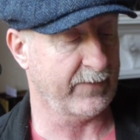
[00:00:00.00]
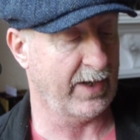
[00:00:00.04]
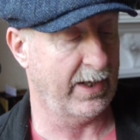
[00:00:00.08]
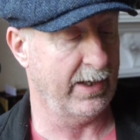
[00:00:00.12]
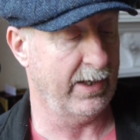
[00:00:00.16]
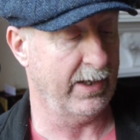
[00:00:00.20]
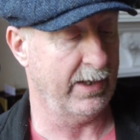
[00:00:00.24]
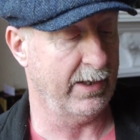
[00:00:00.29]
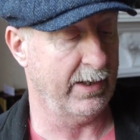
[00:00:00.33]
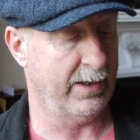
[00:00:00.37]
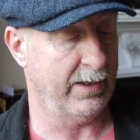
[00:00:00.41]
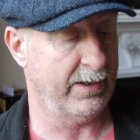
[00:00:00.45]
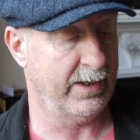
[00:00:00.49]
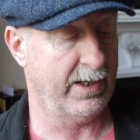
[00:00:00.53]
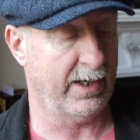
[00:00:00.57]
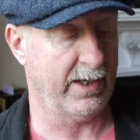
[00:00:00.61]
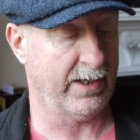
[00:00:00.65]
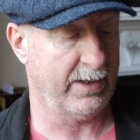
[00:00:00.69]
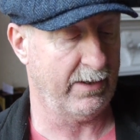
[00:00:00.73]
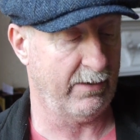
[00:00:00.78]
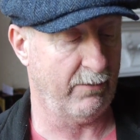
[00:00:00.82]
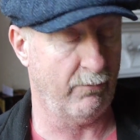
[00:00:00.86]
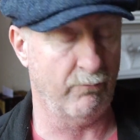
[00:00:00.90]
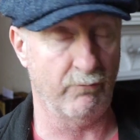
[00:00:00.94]

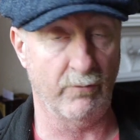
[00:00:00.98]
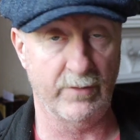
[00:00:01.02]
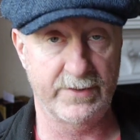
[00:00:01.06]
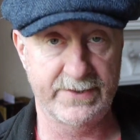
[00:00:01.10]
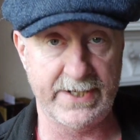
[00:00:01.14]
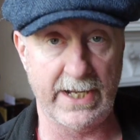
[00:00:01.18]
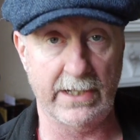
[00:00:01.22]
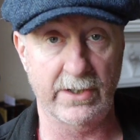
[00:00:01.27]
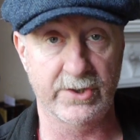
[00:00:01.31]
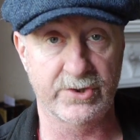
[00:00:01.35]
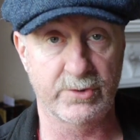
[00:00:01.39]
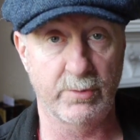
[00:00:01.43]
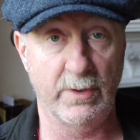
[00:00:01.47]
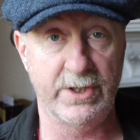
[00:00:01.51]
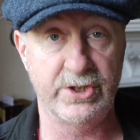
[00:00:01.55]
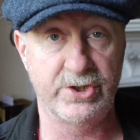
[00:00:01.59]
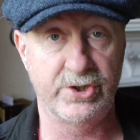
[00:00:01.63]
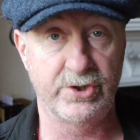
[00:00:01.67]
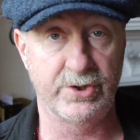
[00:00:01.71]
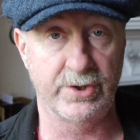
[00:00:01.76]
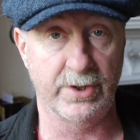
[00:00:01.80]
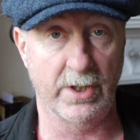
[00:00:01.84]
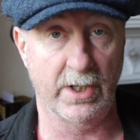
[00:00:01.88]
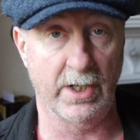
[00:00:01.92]
tell the
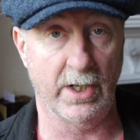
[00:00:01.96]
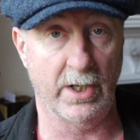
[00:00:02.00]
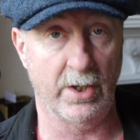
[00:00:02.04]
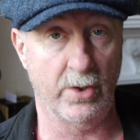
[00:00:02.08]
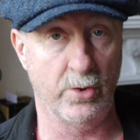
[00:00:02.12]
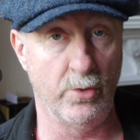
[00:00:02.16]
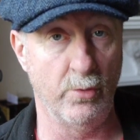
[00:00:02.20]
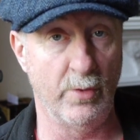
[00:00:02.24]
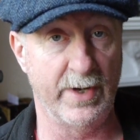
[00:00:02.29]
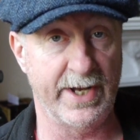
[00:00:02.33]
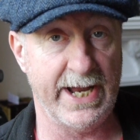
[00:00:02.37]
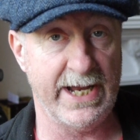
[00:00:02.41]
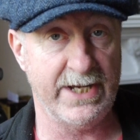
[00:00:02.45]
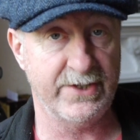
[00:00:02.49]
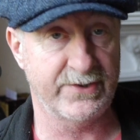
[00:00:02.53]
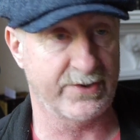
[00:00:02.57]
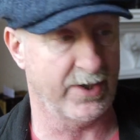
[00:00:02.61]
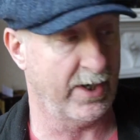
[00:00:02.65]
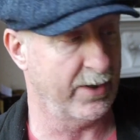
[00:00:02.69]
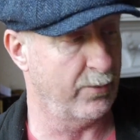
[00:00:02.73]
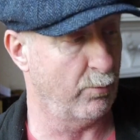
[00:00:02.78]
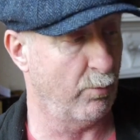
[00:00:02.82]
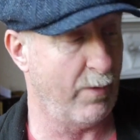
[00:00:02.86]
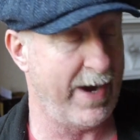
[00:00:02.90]
switch who it is
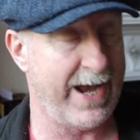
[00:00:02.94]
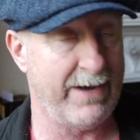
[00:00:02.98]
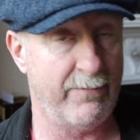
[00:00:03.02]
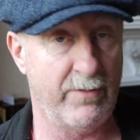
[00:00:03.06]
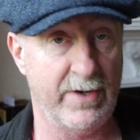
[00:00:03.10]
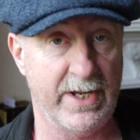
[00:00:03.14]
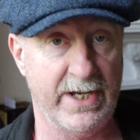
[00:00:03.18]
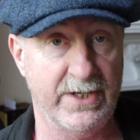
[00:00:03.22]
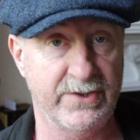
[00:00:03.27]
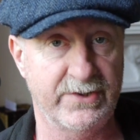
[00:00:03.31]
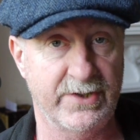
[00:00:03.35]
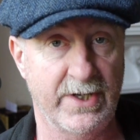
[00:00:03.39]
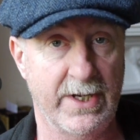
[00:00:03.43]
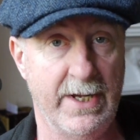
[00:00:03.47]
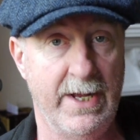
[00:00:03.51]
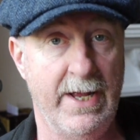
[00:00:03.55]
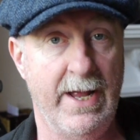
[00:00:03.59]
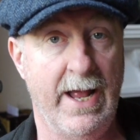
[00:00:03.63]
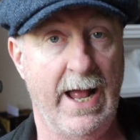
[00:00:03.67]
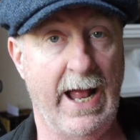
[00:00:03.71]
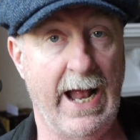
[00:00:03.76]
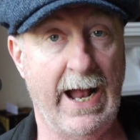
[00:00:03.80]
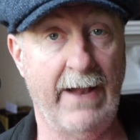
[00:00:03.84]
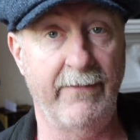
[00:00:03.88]
and where it is,
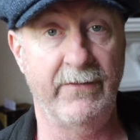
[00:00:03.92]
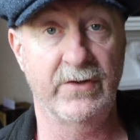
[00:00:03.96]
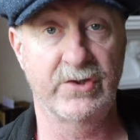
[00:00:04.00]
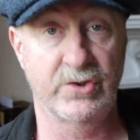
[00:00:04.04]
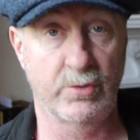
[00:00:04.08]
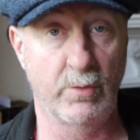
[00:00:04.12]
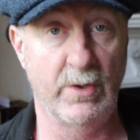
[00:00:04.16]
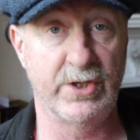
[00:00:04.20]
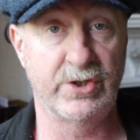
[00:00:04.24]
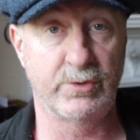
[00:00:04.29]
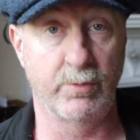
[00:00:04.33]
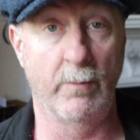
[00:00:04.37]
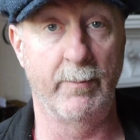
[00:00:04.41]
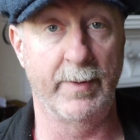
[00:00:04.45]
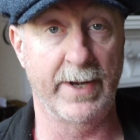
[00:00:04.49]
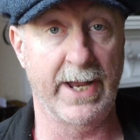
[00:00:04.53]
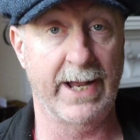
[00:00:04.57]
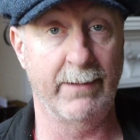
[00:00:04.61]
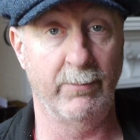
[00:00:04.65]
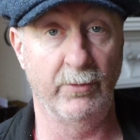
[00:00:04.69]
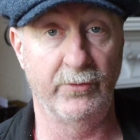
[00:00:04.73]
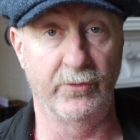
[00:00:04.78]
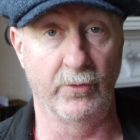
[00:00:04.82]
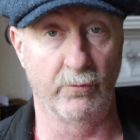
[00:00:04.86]
and the switch will be
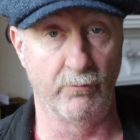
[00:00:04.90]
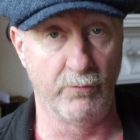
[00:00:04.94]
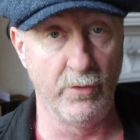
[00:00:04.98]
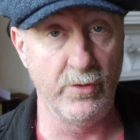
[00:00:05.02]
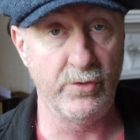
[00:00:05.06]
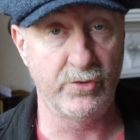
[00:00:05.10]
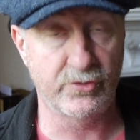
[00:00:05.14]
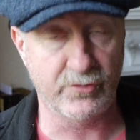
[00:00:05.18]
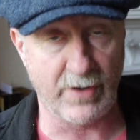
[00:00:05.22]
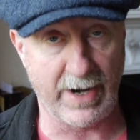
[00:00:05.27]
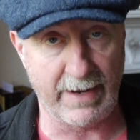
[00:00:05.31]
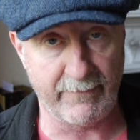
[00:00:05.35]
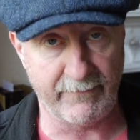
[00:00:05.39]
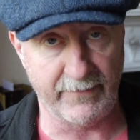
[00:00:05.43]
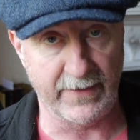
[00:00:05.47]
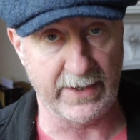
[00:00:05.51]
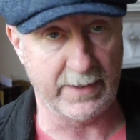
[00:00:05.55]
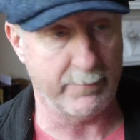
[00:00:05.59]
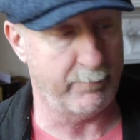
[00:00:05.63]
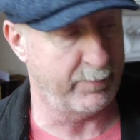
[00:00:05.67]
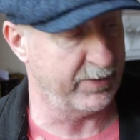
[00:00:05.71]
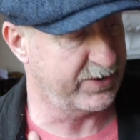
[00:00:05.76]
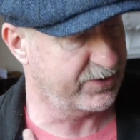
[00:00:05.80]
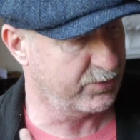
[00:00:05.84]
able to route
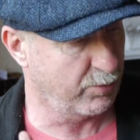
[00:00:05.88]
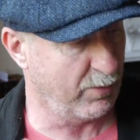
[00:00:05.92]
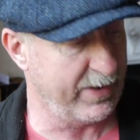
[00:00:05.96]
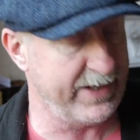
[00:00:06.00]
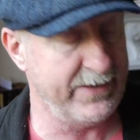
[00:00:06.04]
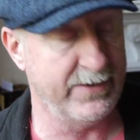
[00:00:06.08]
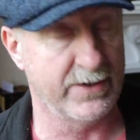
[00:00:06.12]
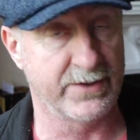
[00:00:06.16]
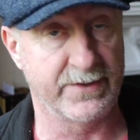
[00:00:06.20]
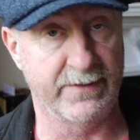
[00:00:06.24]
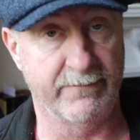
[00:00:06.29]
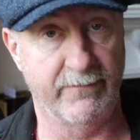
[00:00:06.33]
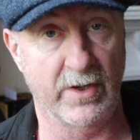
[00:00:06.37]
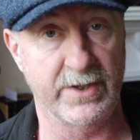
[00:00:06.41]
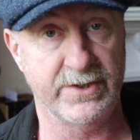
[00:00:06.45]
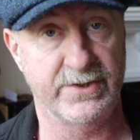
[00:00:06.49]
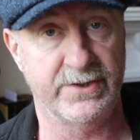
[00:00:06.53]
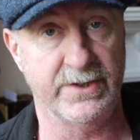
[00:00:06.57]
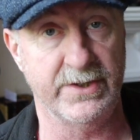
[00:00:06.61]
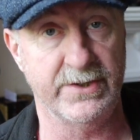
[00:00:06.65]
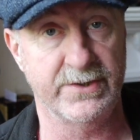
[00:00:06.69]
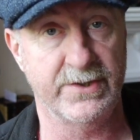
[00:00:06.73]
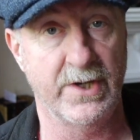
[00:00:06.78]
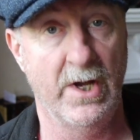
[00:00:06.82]
traffic between the
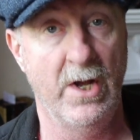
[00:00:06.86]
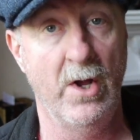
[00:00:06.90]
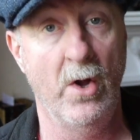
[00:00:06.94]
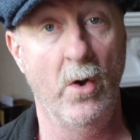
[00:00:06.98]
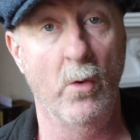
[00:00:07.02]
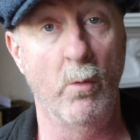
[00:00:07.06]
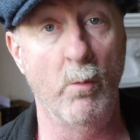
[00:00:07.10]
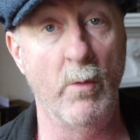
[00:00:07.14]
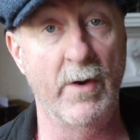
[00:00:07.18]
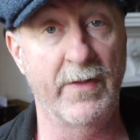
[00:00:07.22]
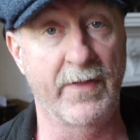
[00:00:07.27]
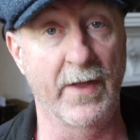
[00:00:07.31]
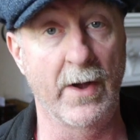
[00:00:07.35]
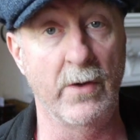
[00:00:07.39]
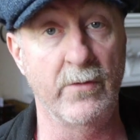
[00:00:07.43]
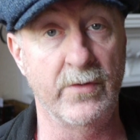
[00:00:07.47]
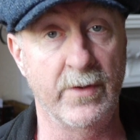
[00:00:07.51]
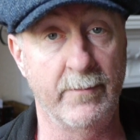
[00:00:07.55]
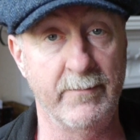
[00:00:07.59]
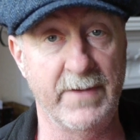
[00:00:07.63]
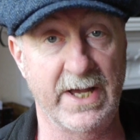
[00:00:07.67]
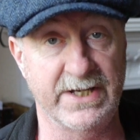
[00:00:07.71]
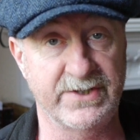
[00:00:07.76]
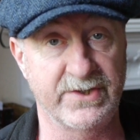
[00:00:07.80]
devices without
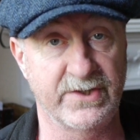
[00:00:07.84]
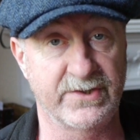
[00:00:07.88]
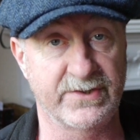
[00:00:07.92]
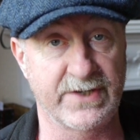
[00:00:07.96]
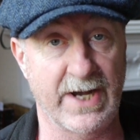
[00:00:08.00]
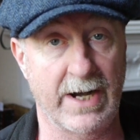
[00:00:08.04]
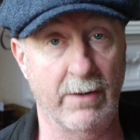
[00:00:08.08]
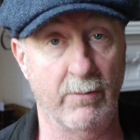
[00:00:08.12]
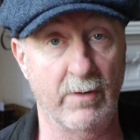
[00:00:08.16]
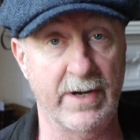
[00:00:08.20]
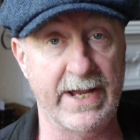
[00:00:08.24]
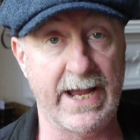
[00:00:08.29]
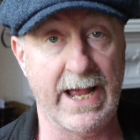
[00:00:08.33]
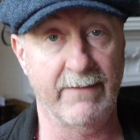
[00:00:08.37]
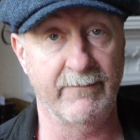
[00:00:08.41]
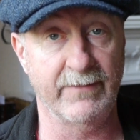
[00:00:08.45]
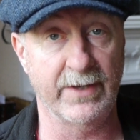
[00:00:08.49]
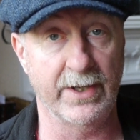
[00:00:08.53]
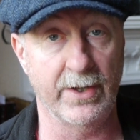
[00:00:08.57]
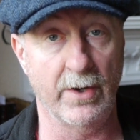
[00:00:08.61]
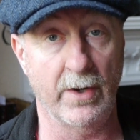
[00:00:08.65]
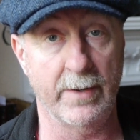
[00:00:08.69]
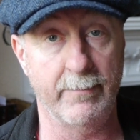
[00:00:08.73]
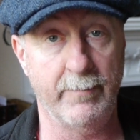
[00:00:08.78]
them necessarily
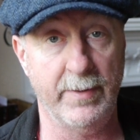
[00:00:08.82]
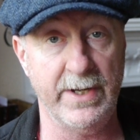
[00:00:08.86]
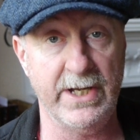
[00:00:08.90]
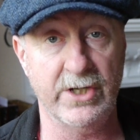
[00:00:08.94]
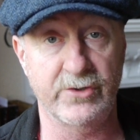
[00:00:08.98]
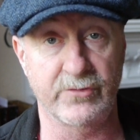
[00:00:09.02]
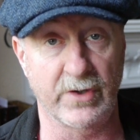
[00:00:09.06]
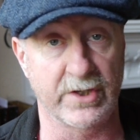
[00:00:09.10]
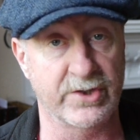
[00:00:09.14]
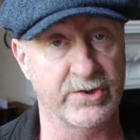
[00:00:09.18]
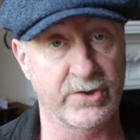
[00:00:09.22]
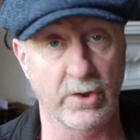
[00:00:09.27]
having an IP address.